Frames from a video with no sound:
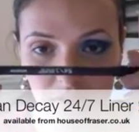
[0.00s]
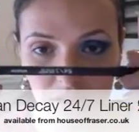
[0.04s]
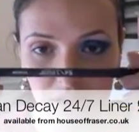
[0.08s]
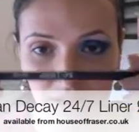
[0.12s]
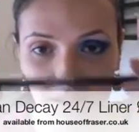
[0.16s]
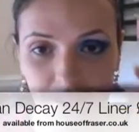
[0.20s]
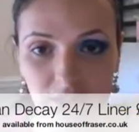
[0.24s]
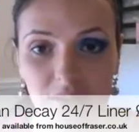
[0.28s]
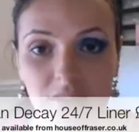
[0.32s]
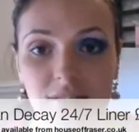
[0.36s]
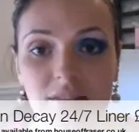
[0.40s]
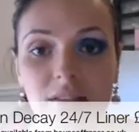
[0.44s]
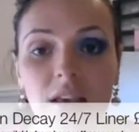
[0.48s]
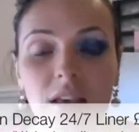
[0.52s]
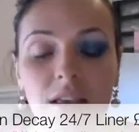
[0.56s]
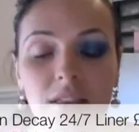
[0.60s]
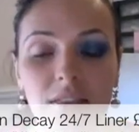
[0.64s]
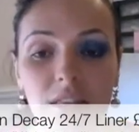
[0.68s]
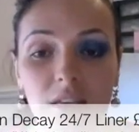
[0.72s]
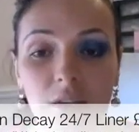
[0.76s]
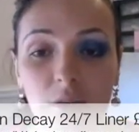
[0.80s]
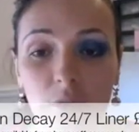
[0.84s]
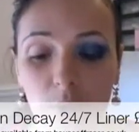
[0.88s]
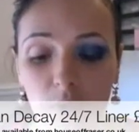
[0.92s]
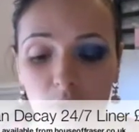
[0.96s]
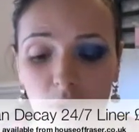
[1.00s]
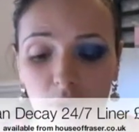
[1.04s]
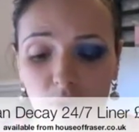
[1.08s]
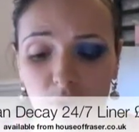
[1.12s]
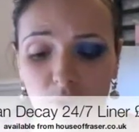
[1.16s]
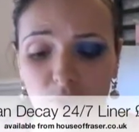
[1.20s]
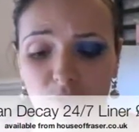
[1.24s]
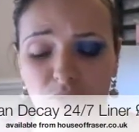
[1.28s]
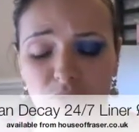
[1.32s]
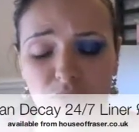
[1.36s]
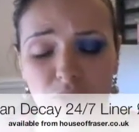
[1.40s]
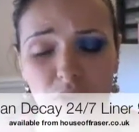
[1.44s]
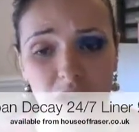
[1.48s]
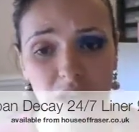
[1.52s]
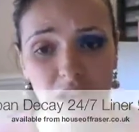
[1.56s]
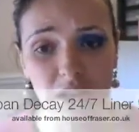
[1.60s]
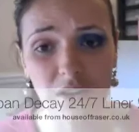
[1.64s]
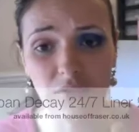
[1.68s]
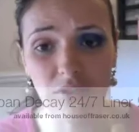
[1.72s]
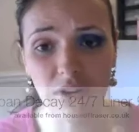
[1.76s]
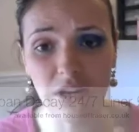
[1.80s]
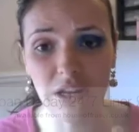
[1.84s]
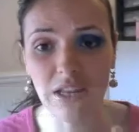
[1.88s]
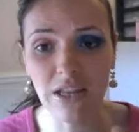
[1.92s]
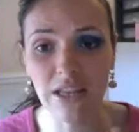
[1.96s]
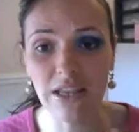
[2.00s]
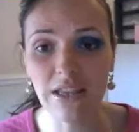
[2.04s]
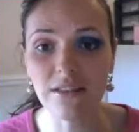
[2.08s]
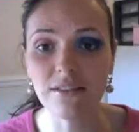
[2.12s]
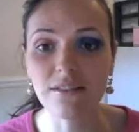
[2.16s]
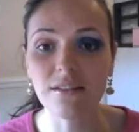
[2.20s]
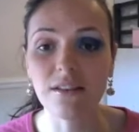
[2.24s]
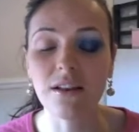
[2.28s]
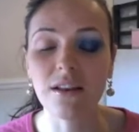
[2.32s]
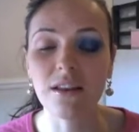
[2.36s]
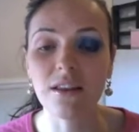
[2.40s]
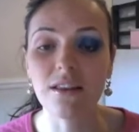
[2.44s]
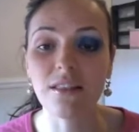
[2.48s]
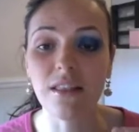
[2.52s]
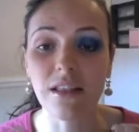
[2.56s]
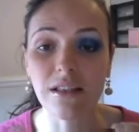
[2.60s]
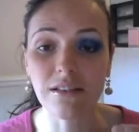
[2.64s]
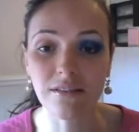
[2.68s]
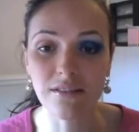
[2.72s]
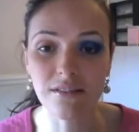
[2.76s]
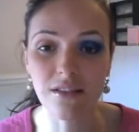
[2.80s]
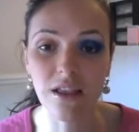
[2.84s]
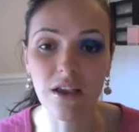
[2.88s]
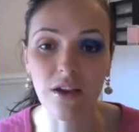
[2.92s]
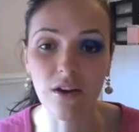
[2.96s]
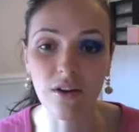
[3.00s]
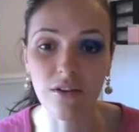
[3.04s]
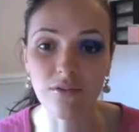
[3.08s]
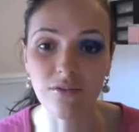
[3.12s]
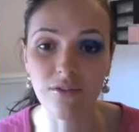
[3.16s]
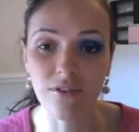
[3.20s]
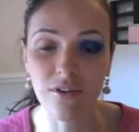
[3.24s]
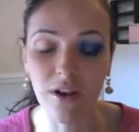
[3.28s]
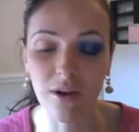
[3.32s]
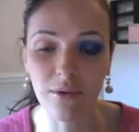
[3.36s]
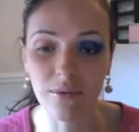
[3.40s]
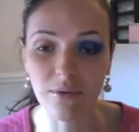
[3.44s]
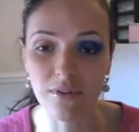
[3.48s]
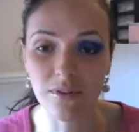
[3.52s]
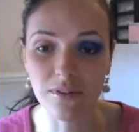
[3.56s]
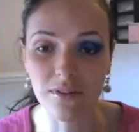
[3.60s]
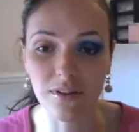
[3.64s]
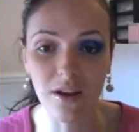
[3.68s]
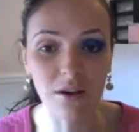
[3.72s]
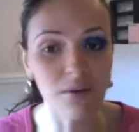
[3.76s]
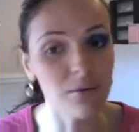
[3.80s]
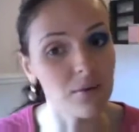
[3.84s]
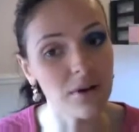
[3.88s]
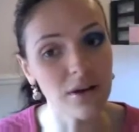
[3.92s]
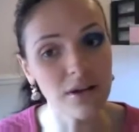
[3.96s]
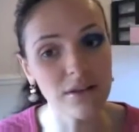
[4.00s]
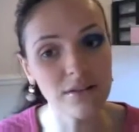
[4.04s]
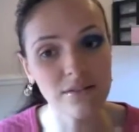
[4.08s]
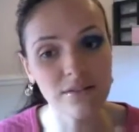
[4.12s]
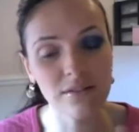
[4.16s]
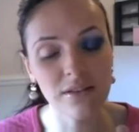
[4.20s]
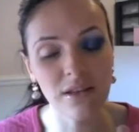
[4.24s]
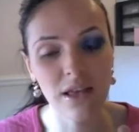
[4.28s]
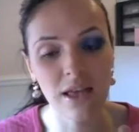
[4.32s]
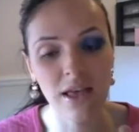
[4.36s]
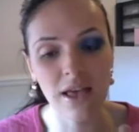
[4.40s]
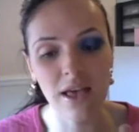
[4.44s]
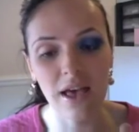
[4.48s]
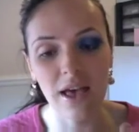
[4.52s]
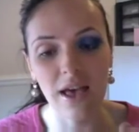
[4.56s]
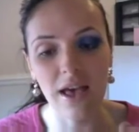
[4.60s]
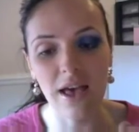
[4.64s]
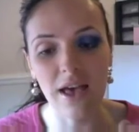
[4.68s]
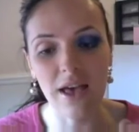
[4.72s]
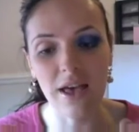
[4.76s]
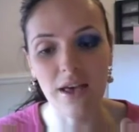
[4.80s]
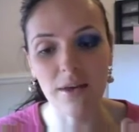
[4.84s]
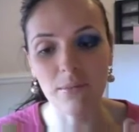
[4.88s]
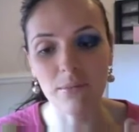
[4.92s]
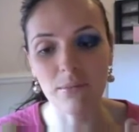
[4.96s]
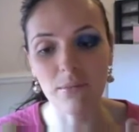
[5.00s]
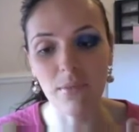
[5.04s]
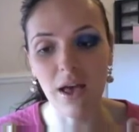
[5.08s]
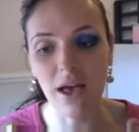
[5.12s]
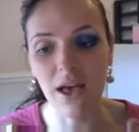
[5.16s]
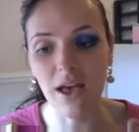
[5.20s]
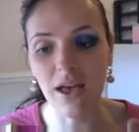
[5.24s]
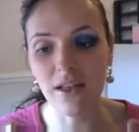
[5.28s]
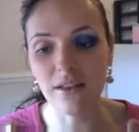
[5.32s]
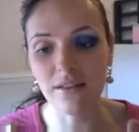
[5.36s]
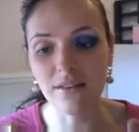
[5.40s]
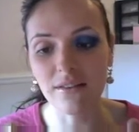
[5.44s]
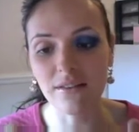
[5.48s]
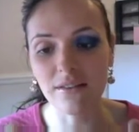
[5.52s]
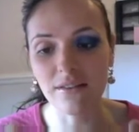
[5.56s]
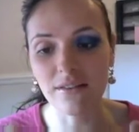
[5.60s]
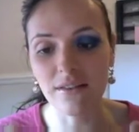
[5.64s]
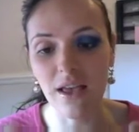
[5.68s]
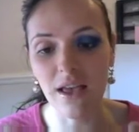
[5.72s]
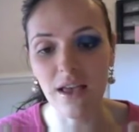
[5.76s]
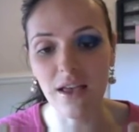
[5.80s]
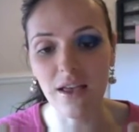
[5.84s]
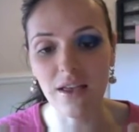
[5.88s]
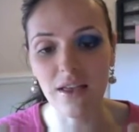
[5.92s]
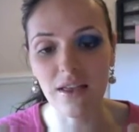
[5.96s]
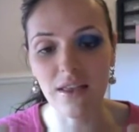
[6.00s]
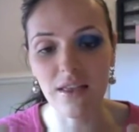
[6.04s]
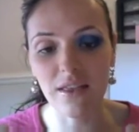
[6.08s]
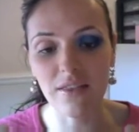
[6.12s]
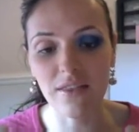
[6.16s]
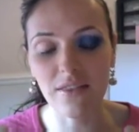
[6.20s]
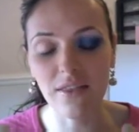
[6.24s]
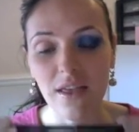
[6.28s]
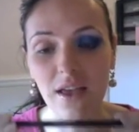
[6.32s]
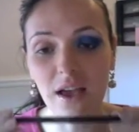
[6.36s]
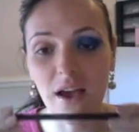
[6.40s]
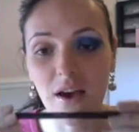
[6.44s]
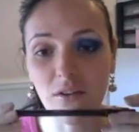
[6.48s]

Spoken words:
liners. They go on really, really easily. They stay on for hours and hours, and they are